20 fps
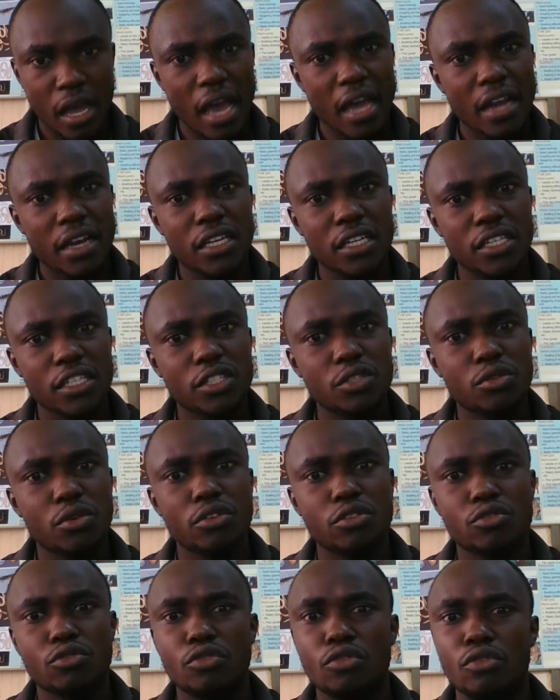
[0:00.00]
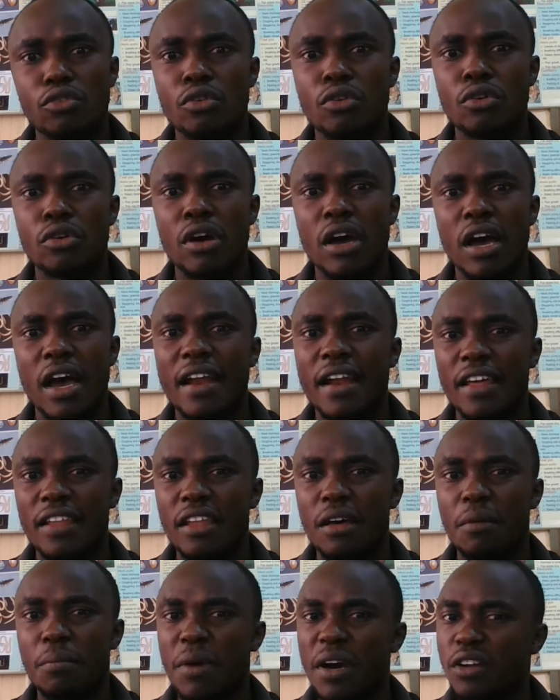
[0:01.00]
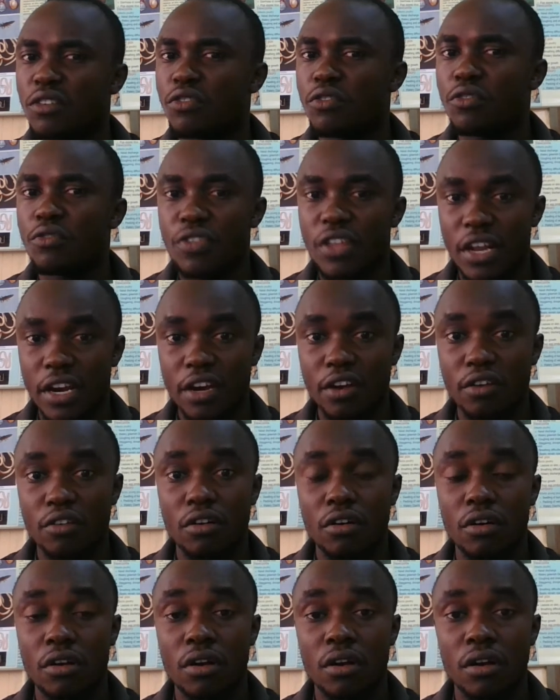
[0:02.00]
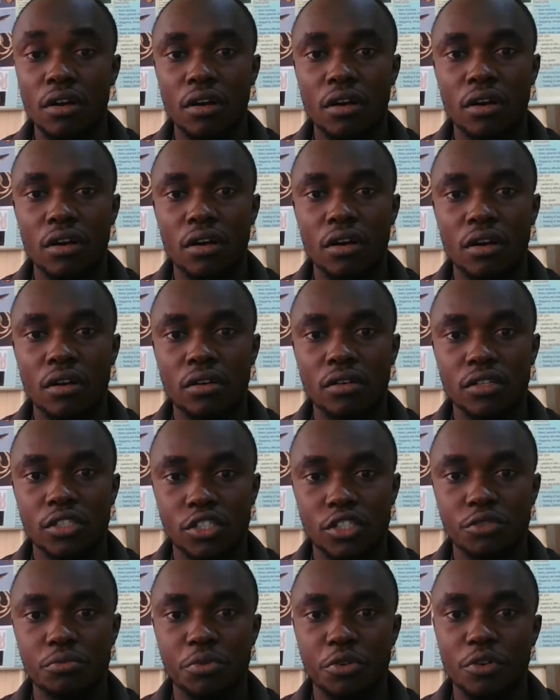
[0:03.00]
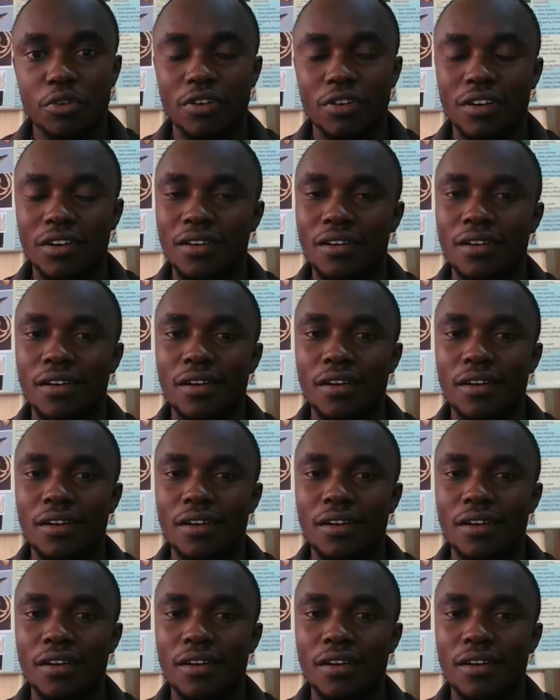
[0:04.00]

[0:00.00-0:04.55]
and it is also another part of the renal tubule,